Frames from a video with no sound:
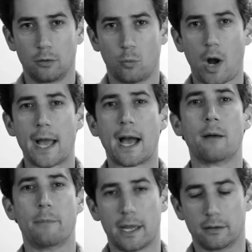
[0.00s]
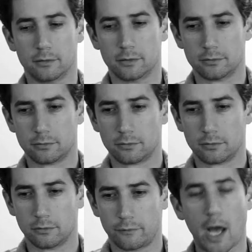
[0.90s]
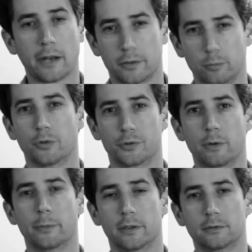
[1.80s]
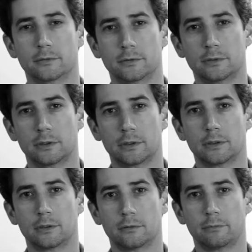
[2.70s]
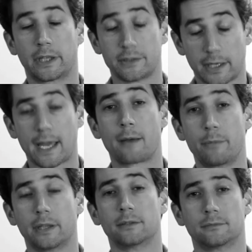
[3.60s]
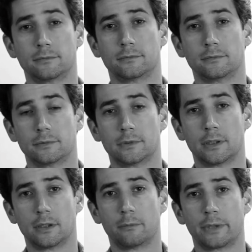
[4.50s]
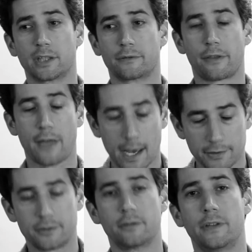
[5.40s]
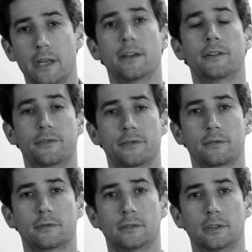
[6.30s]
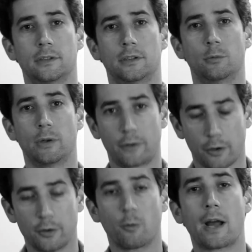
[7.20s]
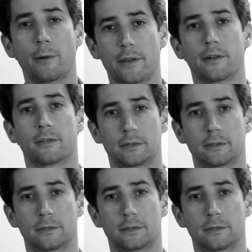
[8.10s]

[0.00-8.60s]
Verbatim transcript: Why are men violent towards women? Because they can be. Because for thousands of years we've gotten away with it.